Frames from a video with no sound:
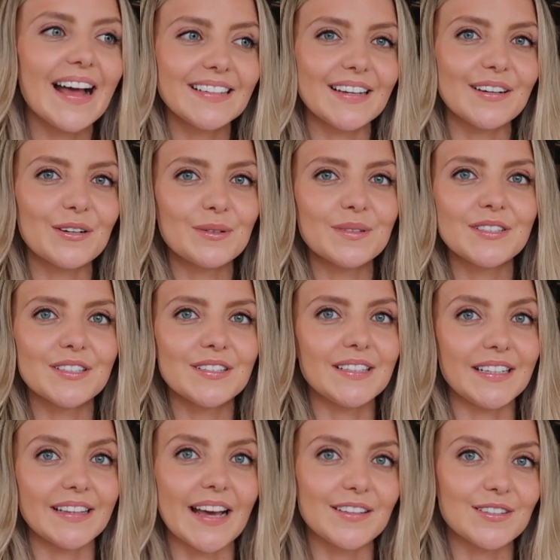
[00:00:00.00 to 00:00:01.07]
I did always just
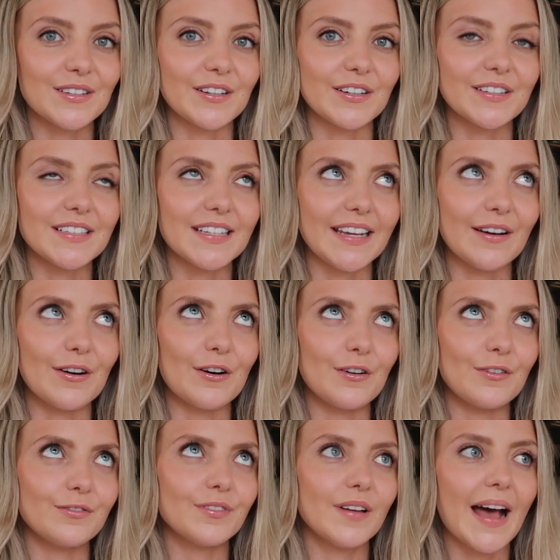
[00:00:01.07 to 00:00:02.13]
need that security
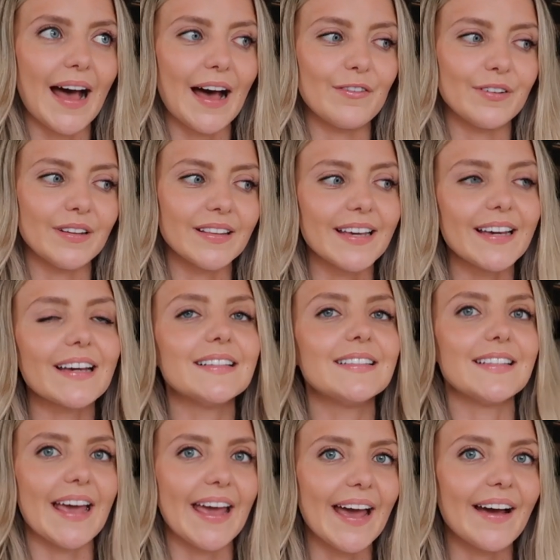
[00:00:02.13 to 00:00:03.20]
of having like a
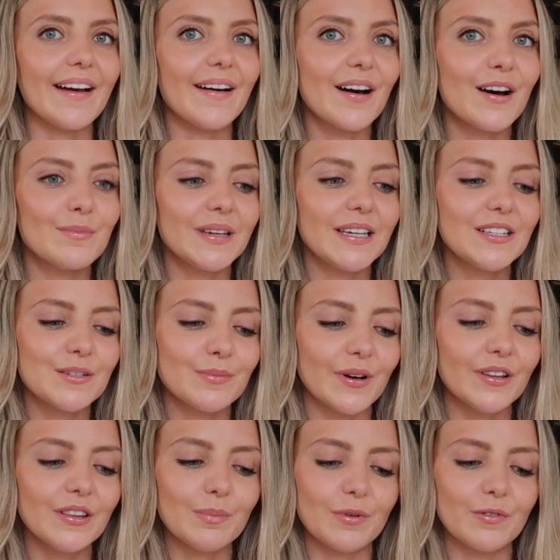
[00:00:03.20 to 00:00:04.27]
set income each
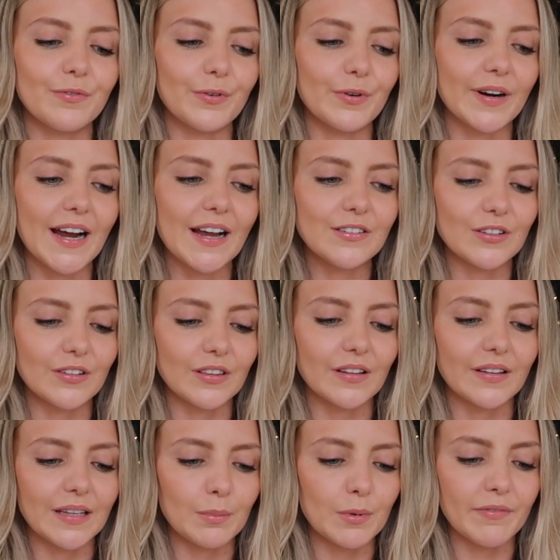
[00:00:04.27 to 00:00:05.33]
month before I took the
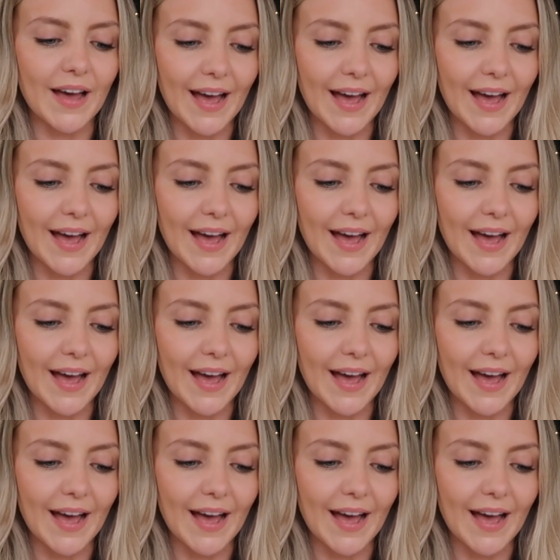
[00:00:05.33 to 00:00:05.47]
leap of